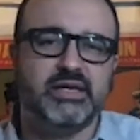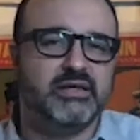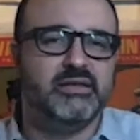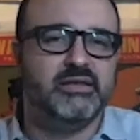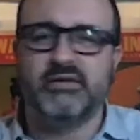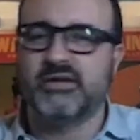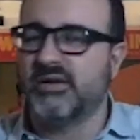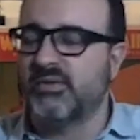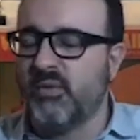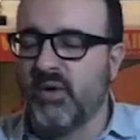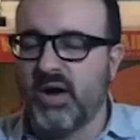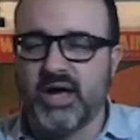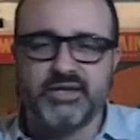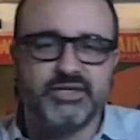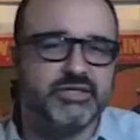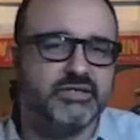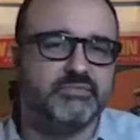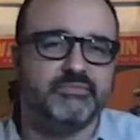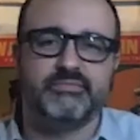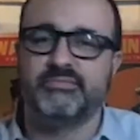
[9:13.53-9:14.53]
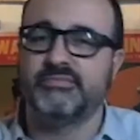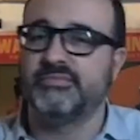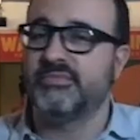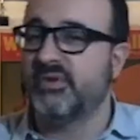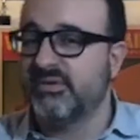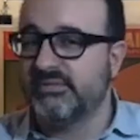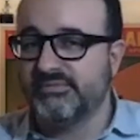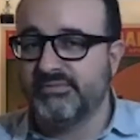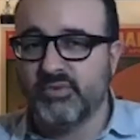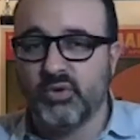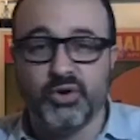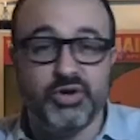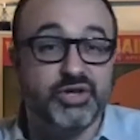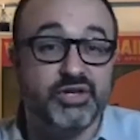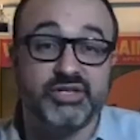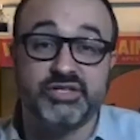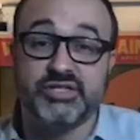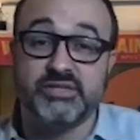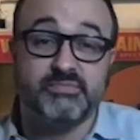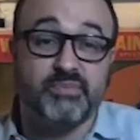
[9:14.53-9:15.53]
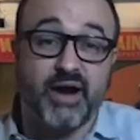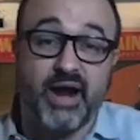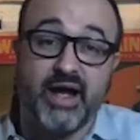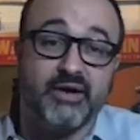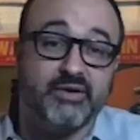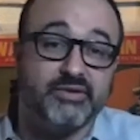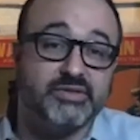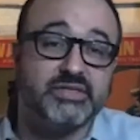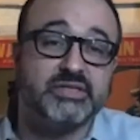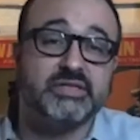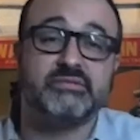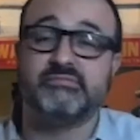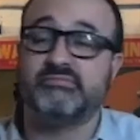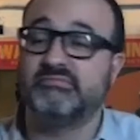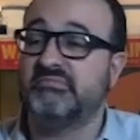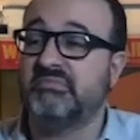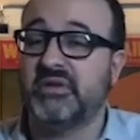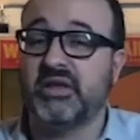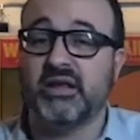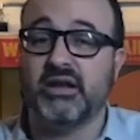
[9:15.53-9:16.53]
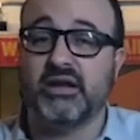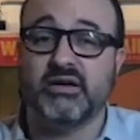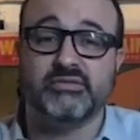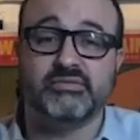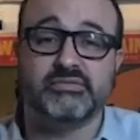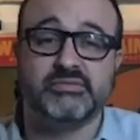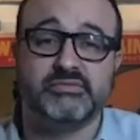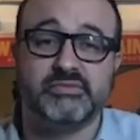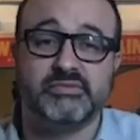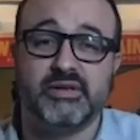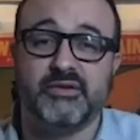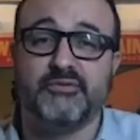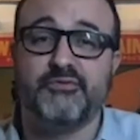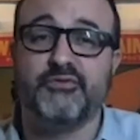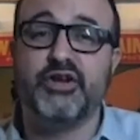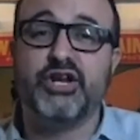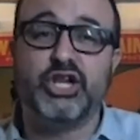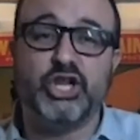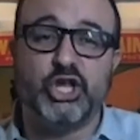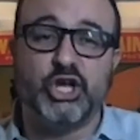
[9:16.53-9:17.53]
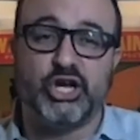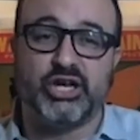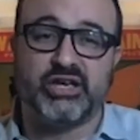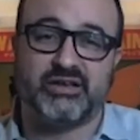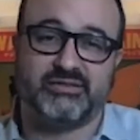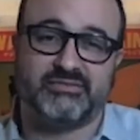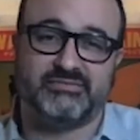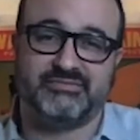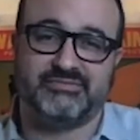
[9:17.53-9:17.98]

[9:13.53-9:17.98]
You can watch them, or you can just browse. Free to look.